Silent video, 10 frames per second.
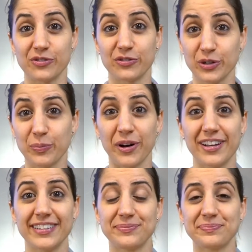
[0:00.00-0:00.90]

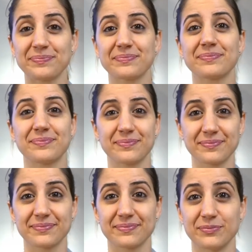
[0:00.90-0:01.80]
fútbol
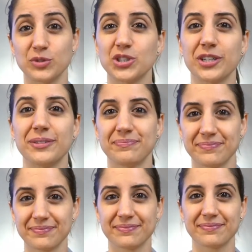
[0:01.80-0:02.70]
mucho
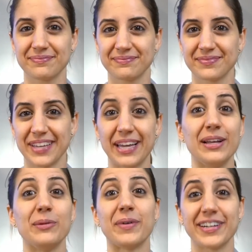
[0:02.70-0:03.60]
en
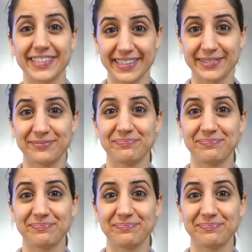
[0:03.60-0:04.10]
el parque.